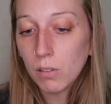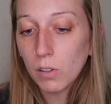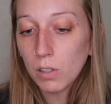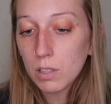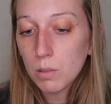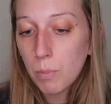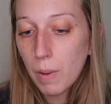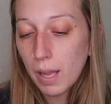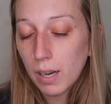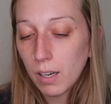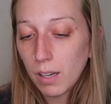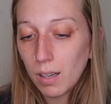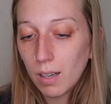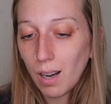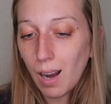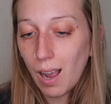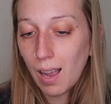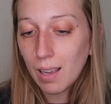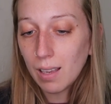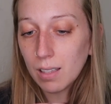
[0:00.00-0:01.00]
looks
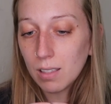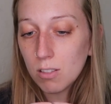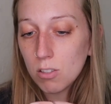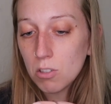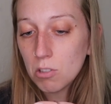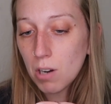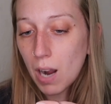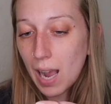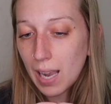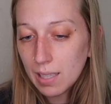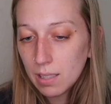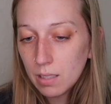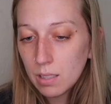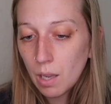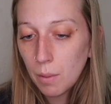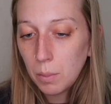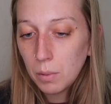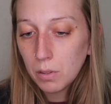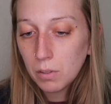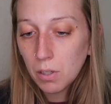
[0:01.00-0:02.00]
better. I tried
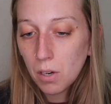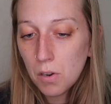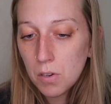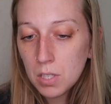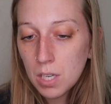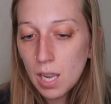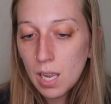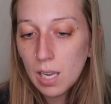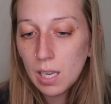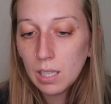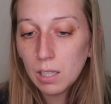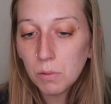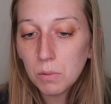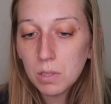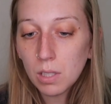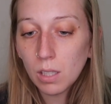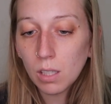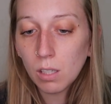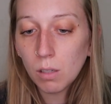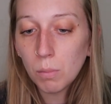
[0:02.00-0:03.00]
double crochet and it
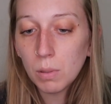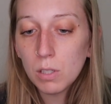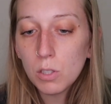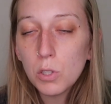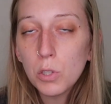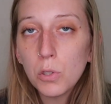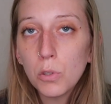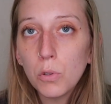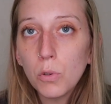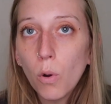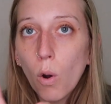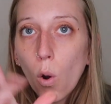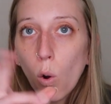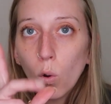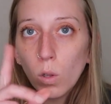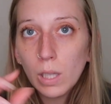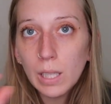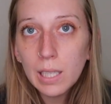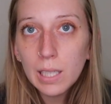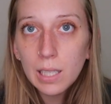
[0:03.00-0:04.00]
was a little bit too
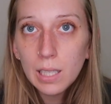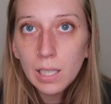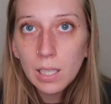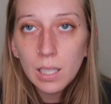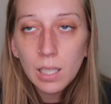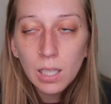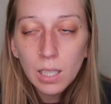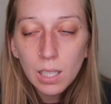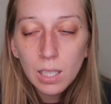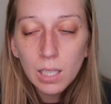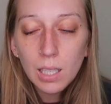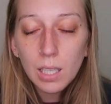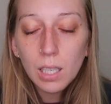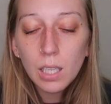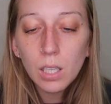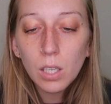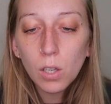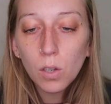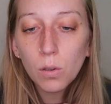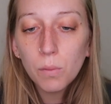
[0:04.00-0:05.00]
holy,
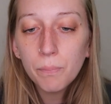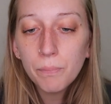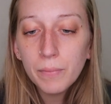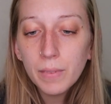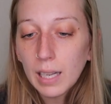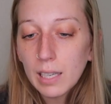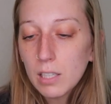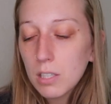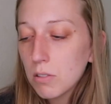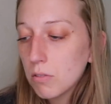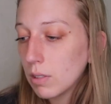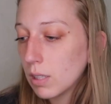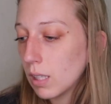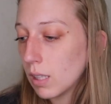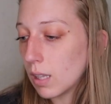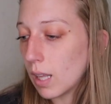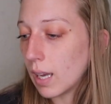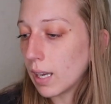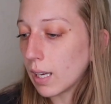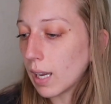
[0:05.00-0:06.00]
you know, and I just really
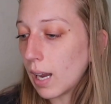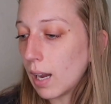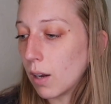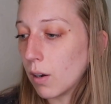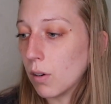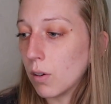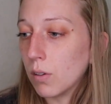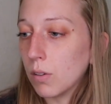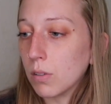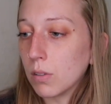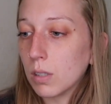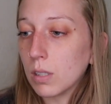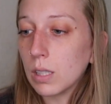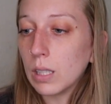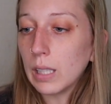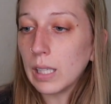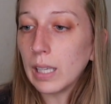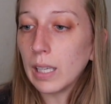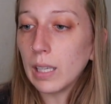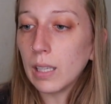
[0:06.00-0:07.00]
like how
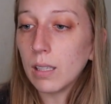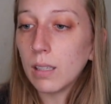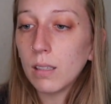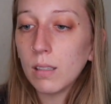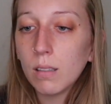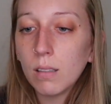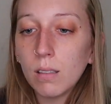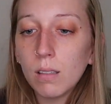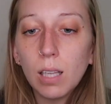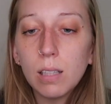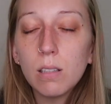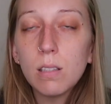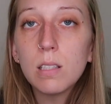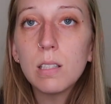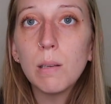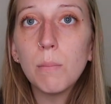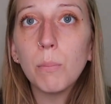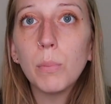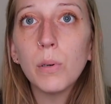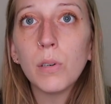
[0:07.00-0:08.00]
clean and
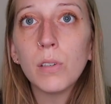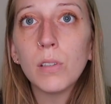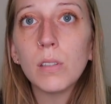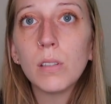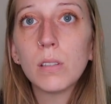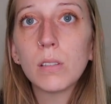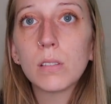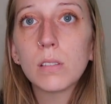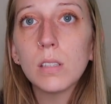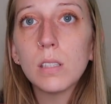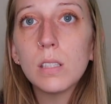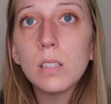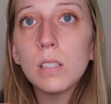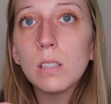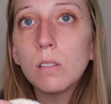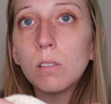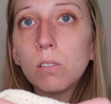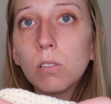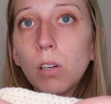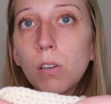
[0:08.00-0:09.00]
simple the
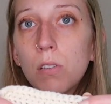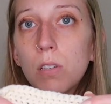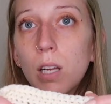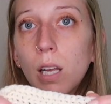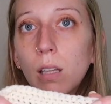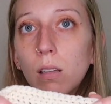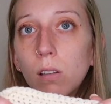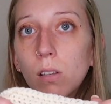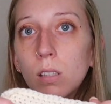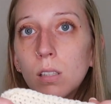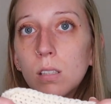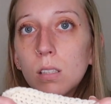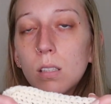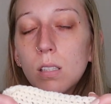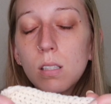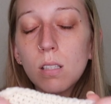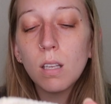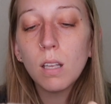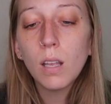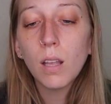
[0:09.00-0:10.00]
single crochet
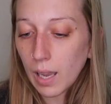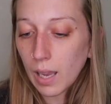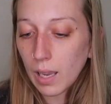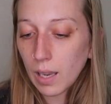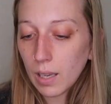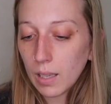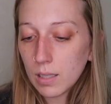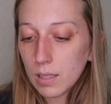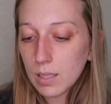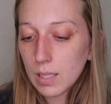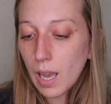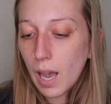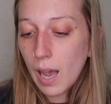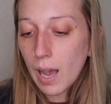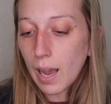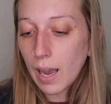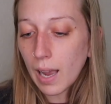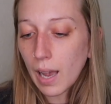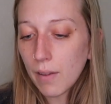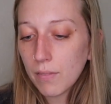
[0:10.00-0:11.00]
looks. And yeah,
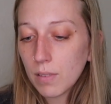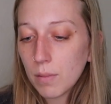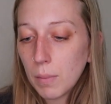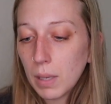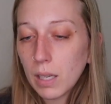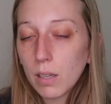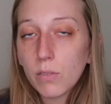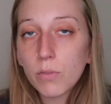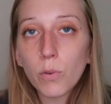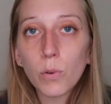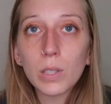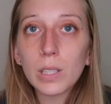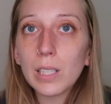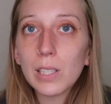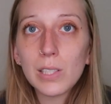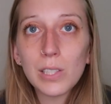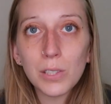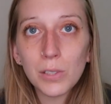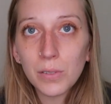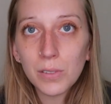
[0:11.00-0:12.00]
I have to make
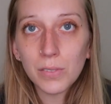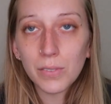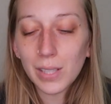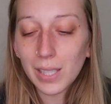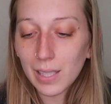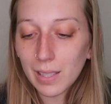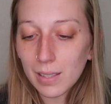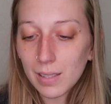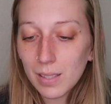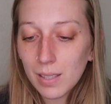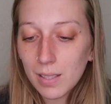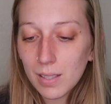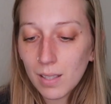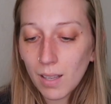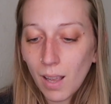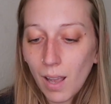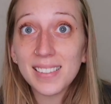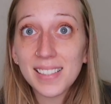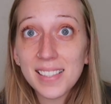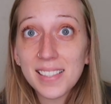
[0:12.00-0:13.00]
42 of these,
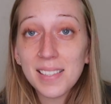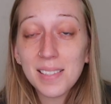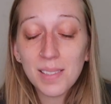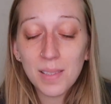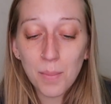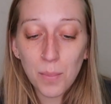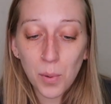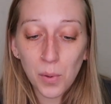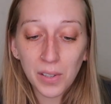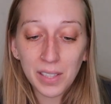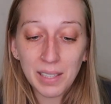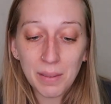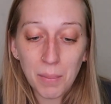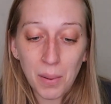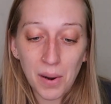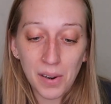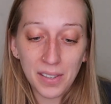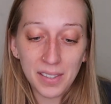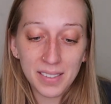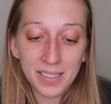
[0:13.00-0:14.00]
and this is the boring
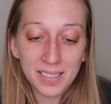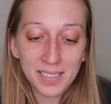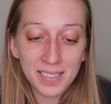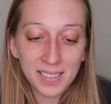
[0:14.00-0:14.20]
part.